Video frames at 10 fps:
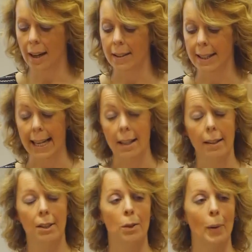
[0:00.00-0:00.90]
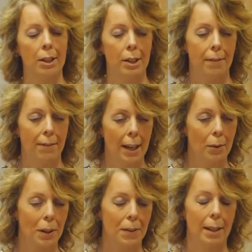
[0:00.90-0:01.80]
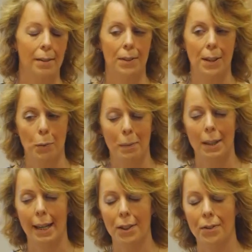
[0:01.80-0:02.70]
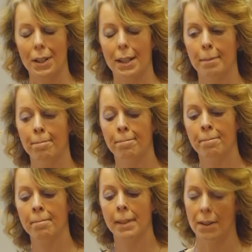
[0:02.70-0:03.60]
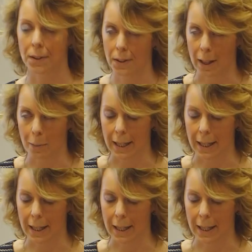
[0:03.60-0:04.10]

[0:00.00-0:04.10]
The deadline to actually file your self-assessment tax return is the same